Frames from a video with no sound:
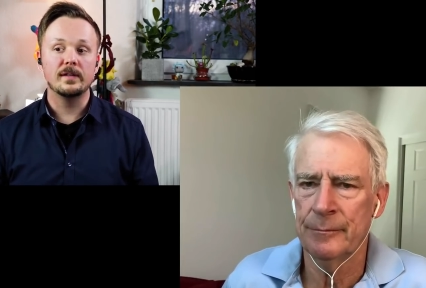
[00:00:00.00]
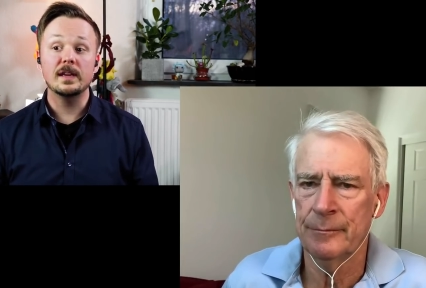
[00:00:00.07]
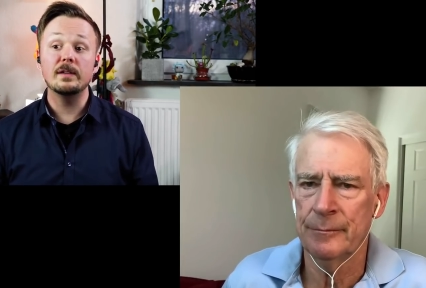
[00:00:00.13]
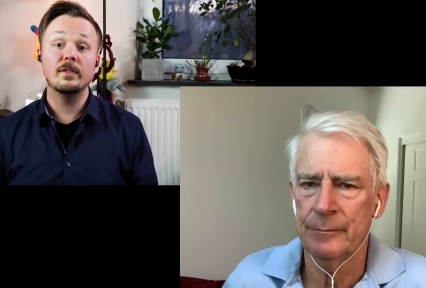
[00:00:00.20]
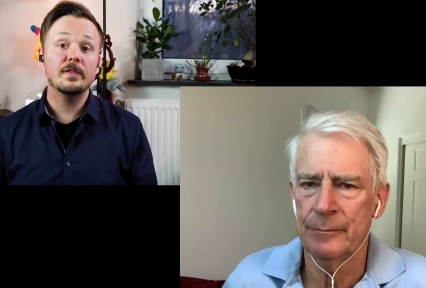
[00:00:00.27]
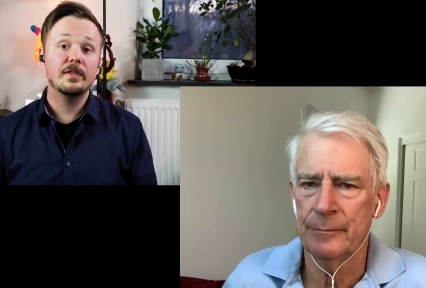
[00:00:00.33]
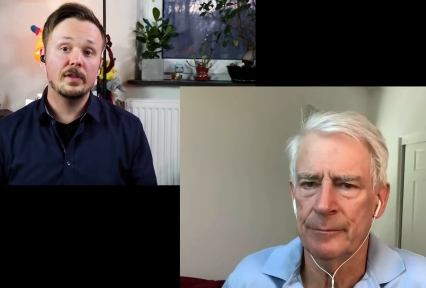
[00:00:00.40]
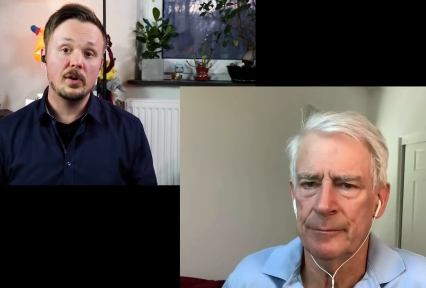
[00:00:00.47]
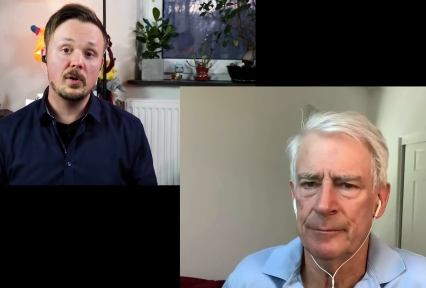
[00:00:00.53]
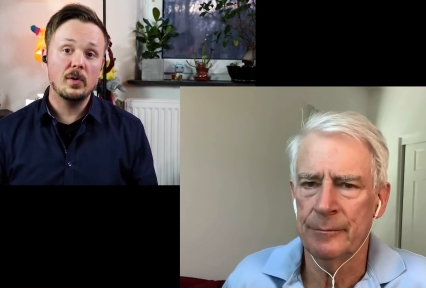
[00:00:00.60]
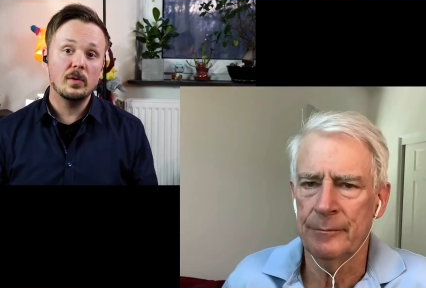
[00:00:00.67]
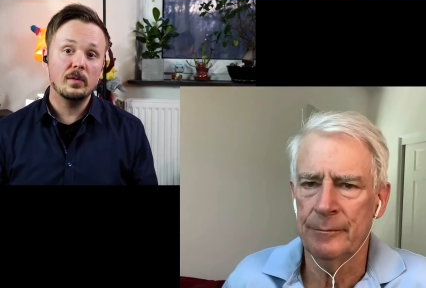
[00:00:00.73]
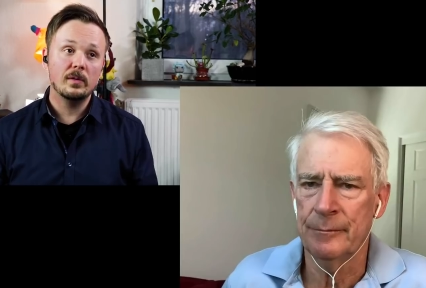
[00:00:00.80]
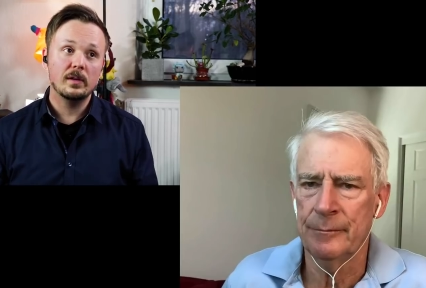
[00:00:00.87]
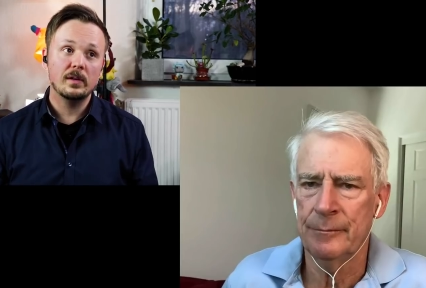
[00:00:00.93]
Speaker 1: even
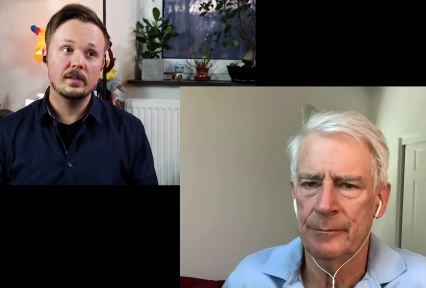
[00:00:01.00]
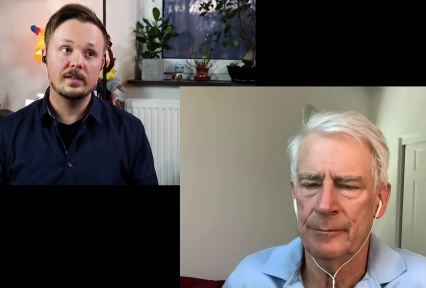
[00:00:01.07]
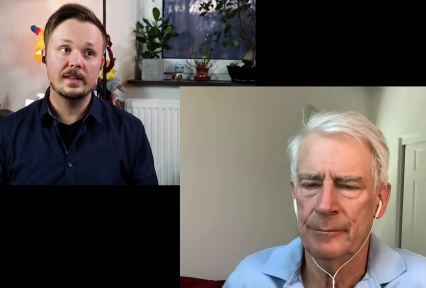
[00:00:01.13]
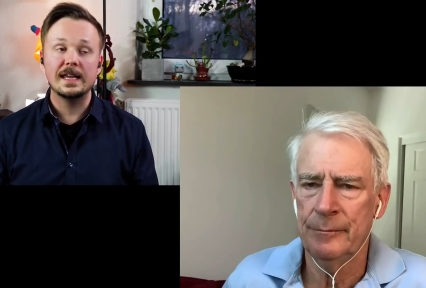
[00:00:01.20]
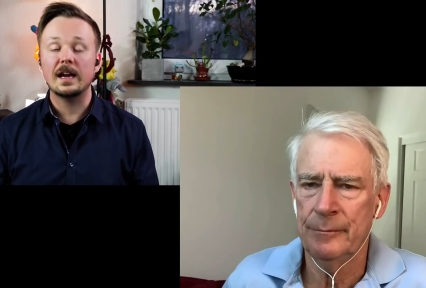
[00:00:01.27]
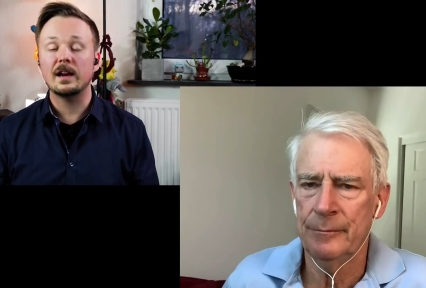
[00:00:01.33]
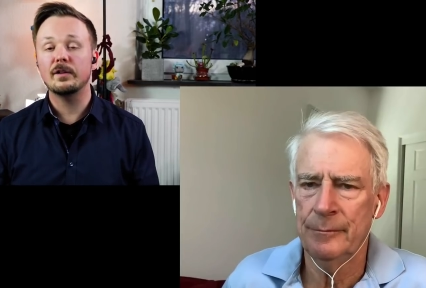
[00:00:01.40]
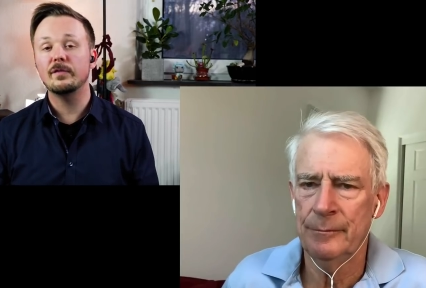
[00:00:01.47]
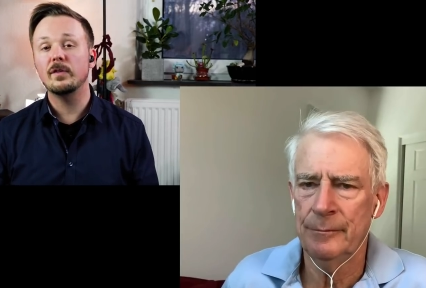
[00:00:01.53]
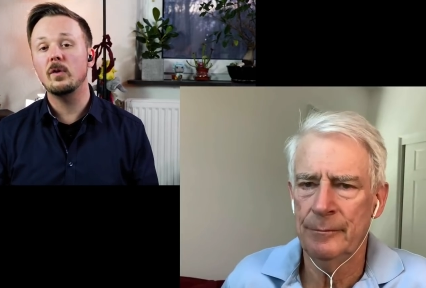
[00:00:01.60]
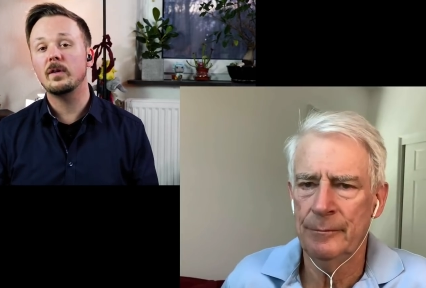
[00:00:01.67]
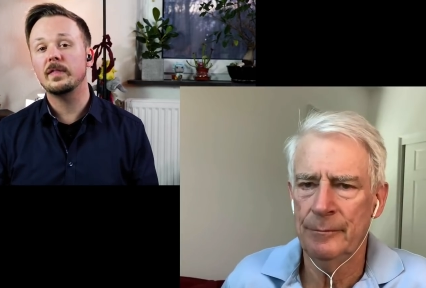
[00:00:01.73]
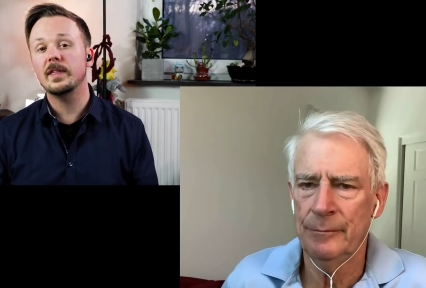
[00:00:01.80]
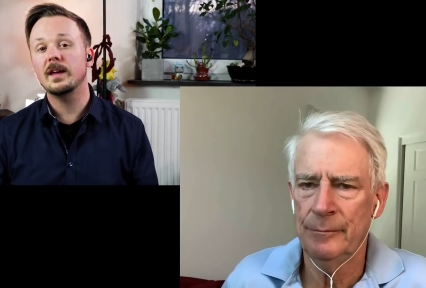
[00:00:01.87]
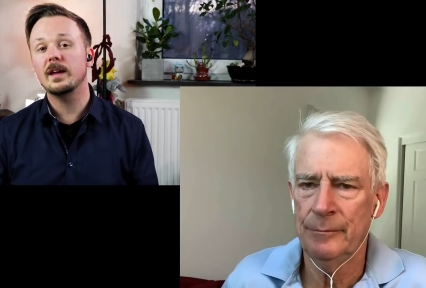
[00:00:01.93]
though uh, the younger
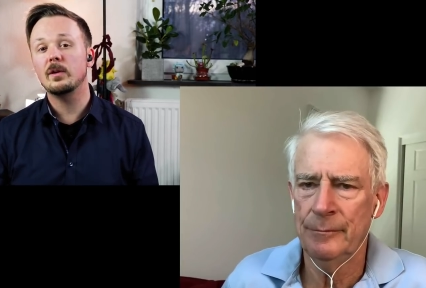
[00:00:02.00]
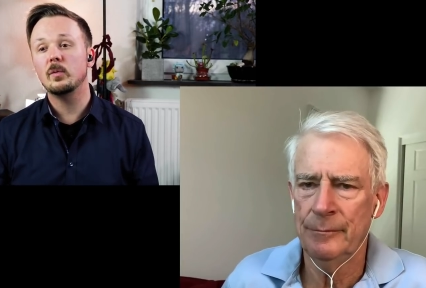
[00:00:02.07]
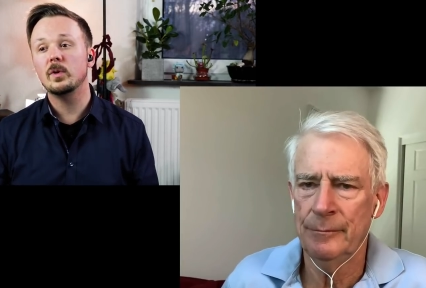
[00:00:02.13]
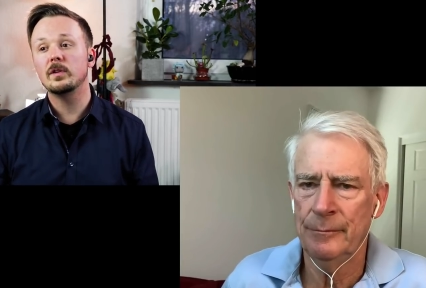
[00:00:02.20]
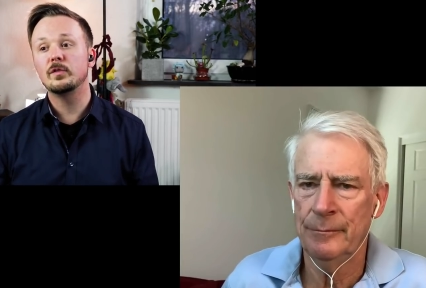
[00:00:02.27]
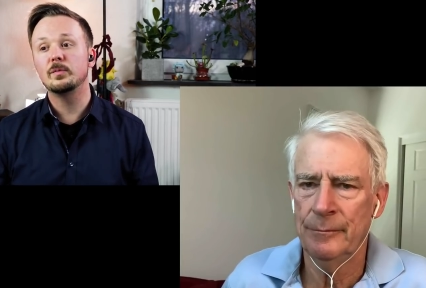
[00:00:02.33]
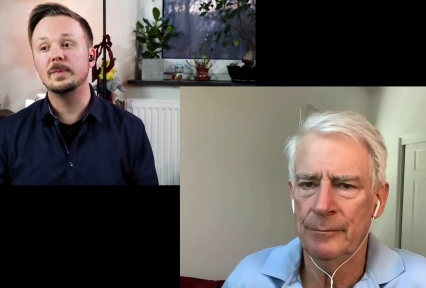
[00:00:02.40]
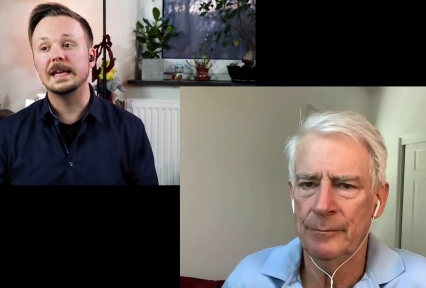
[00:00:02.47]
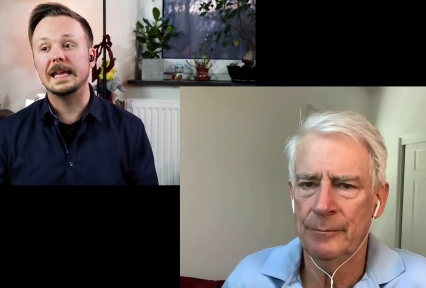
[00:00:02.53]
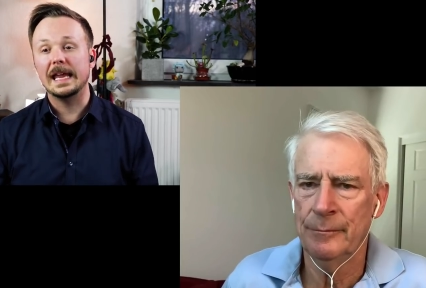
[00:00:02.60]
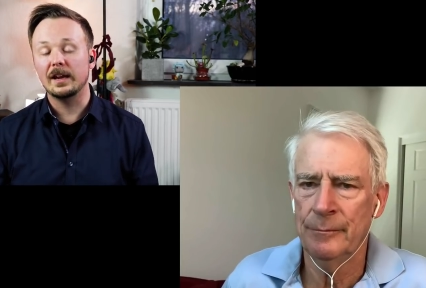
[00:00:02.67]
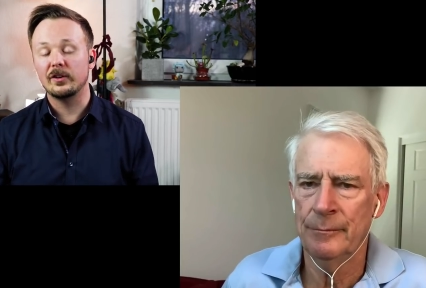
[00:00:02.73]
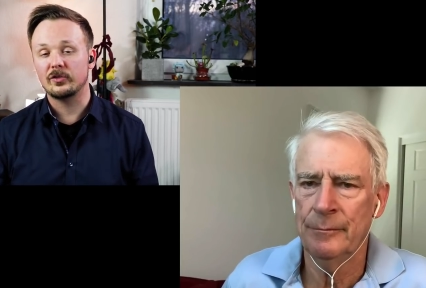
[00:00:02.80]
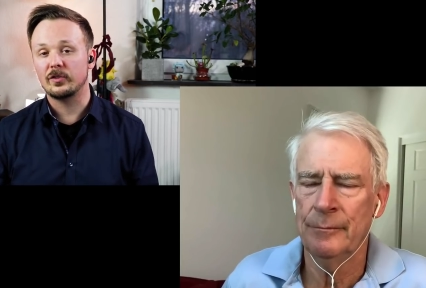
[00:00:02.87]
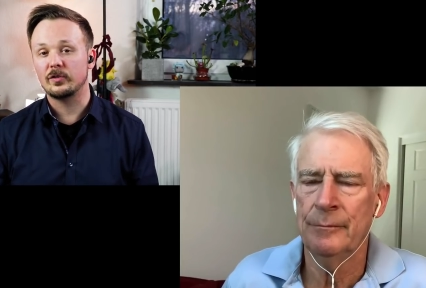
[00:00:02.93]
folk there will speak
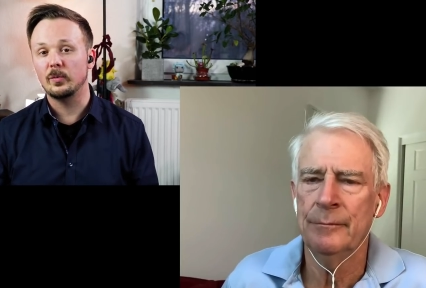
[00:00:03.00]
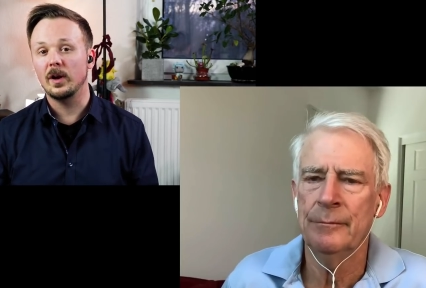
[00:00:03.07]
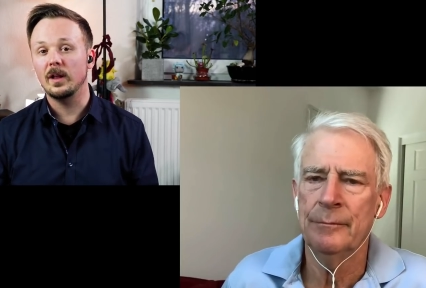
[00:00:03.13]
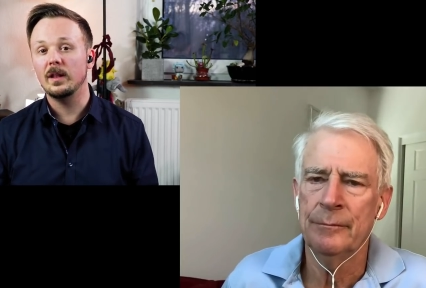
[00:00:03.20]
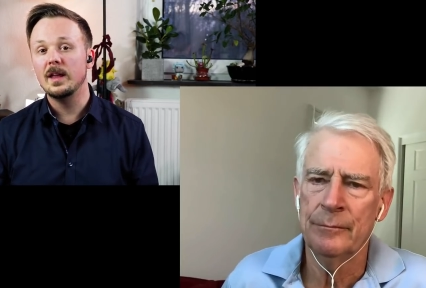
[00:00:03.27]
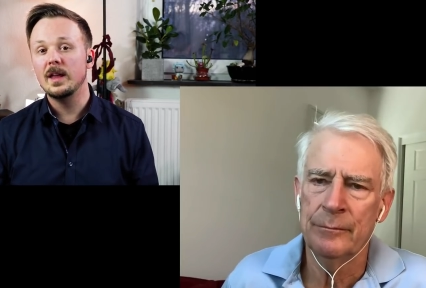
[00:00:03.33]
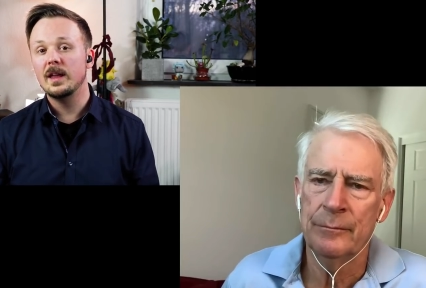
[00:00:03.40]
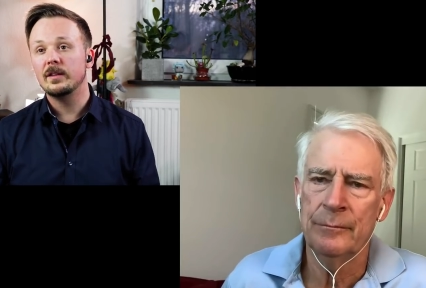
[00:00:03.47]
English as well.